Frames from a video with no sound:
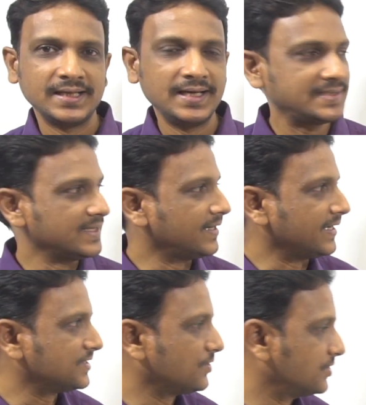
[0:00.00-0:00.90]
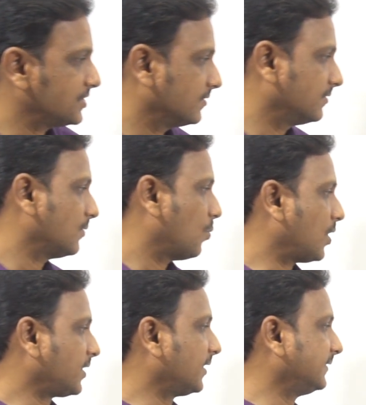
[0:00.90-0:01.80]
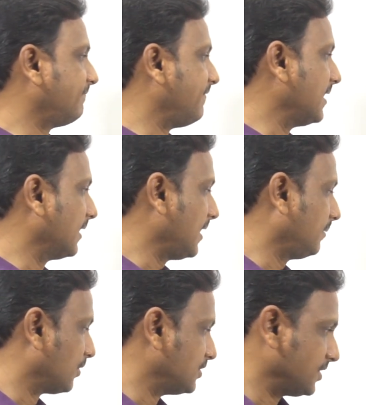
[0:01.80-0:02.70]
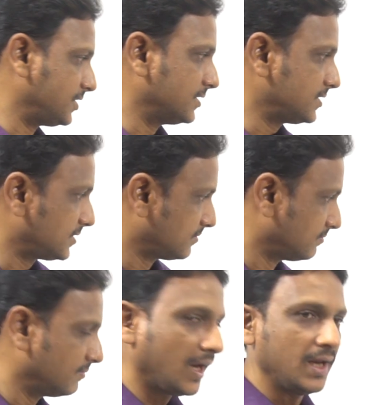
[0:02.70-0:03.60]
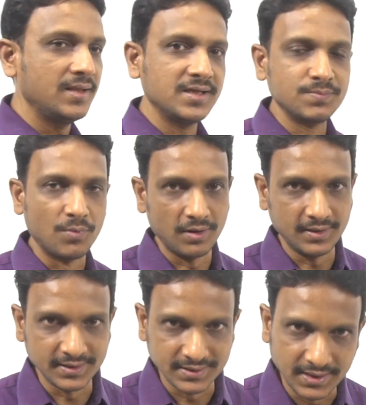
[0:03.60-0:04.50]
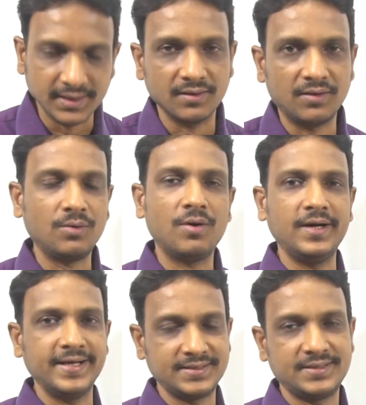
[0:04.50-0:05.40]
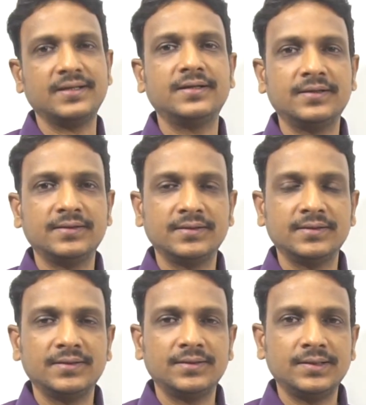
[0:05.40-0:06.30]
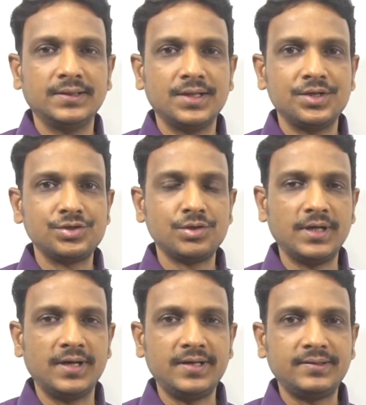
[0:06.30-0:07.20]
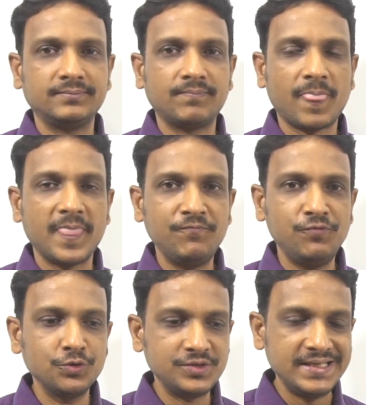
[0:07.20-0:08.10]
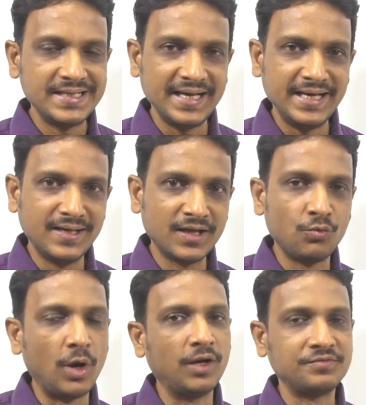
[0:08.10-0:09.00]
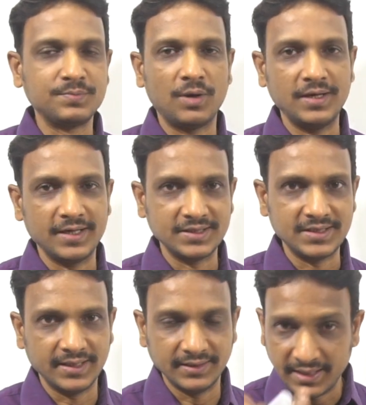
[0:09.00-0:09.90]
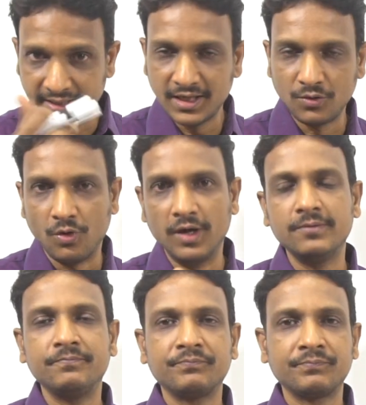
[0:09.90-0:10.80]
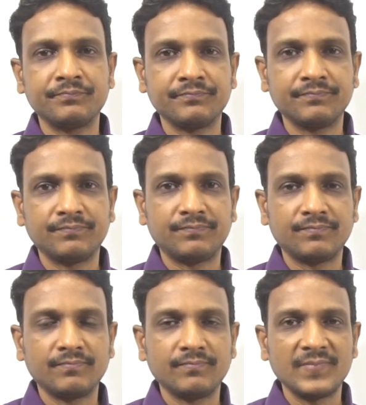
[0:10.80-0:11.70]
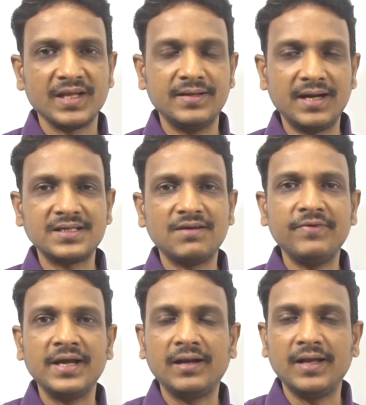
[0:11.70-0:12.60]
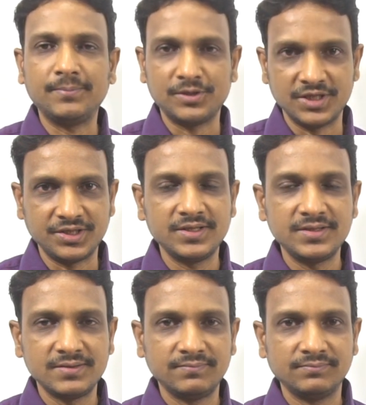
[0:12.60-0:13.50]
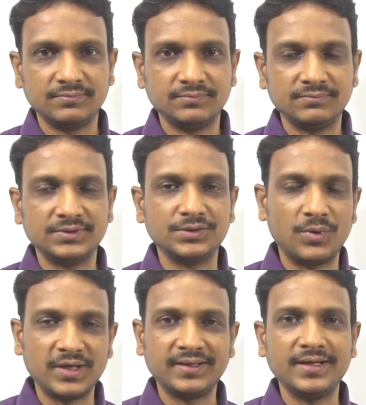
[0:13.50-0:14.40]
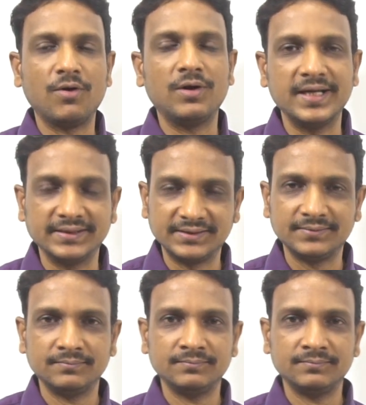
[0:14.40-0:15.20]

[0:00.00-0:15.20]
Let's see the next question. What are the finger-like projections in the small intestine are called as? So that if you see the inner wall of small intestine, the inner wall, there are some finger-like projections. So what are they called as?